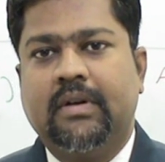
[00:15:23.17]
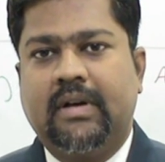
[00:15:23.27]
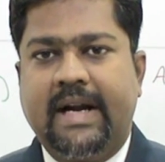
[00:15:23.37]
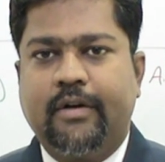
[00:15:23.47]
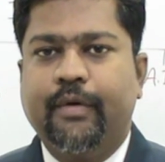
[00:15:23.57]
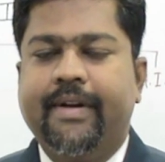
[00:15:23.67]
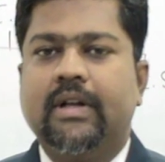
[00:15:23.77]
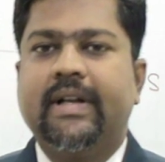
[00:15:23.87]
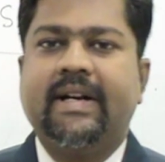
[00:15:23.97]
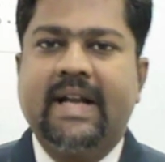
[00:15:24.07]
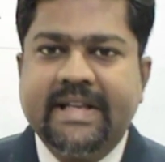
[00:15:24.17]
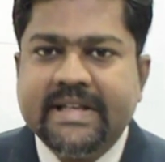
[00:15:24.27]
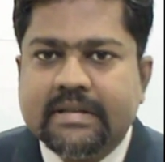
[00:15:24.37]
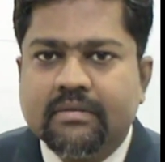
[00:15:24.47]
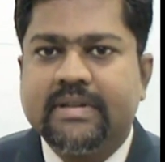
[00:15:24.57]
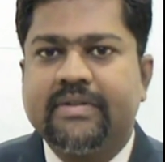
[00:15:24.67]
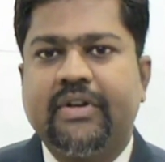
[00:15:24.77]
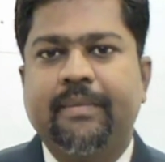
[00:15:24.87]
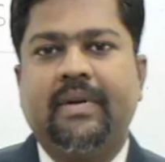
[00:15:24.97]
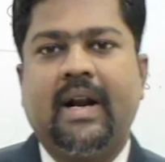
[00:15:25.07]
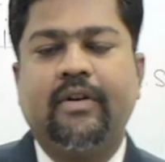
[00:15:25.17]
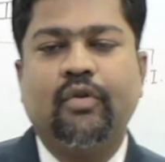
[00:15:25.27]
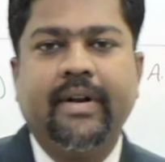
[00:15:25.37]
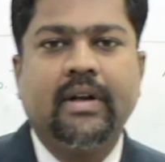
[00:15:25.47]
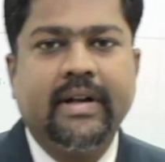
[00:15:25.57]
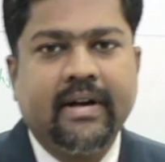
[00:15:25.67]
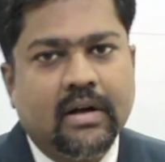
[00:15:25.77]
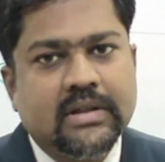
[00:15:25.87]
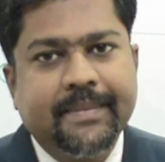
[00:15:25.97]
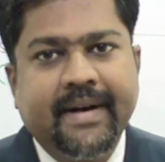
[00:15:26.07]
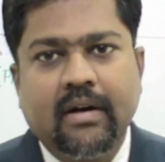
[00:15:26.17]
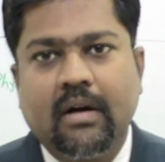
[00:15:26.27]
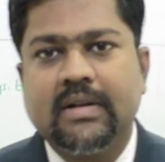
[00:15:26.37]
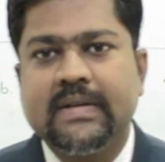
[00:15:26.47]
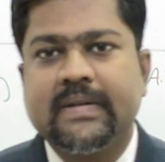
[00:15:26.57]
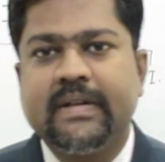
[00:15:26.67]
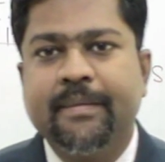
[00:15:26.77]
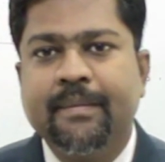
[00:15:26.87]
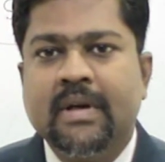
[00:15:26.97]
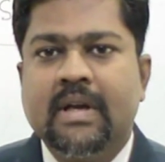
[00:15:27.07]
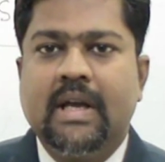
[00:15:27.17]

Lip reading: Try to recollect digestive system, try to recollect respiratory system.